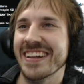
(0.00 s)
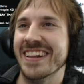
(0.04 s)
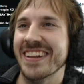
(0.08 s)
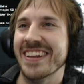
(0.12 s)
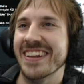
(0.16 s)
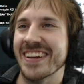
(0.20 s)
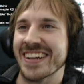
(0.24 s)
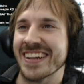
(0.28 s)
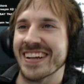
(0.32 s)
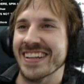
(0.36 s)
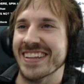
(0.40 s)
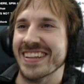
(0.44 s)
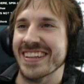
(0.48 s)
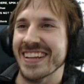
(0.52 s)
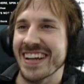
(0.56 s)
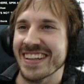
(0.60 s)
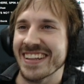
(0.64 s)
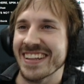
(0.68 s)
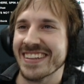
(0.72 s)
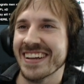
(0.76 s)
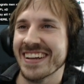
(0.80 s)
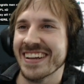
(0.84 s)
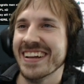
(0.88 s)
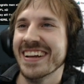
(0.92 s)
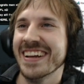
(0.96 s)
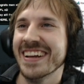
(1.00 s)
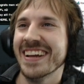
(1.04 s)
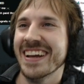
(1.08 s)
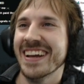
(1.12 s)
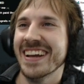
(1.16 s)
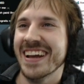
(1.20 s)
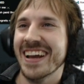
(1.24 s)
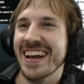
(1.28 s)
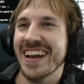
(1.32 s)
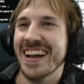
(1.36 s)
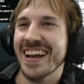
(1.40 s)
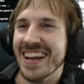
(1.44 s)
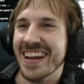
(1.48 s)
Look at that.
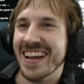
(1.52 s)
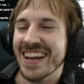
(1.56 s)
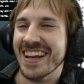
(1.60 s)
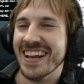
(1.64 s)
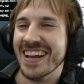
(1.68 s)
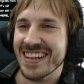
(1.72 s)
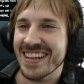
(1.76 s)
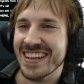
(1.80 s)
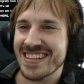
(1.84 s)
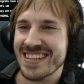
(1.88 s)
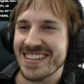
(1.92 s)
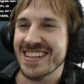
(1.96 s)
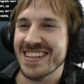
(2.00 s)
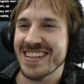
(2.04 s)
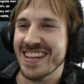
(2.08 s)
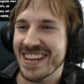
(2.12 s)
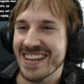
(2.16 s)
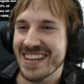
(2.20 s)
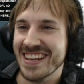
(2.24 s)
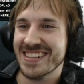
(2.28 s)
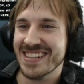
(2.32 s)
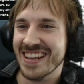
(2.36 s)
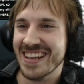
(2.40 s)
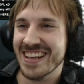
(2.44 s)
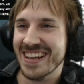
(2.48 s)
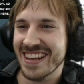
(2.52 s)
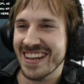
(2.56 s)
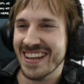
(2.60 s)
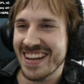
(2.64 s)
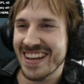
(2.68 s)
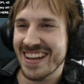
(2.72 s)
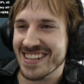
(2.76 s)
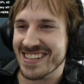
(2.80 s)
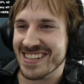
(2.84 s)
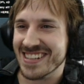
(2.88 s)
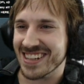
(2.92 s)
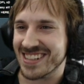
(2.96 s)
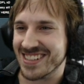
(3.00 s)
Is it, is, it
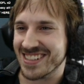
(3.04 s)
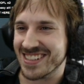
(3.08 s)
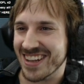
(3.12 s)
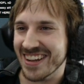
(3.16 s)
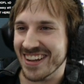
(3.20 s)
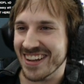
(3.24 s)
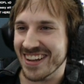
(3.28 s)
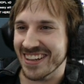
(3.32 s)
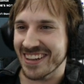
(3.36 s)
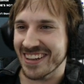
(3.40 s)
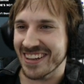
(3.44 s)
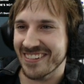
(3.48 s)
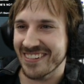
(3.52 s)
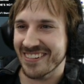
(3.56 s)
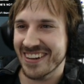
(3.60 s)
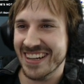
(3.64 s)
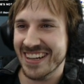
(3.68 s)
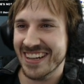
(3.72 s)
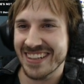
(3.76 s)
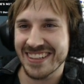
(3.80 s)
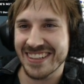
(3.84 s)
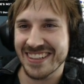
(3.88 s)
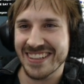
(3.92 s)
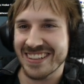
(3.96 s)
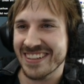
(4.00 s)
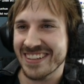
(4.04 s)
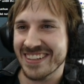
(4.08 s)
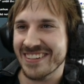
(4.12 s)
is exciting, right?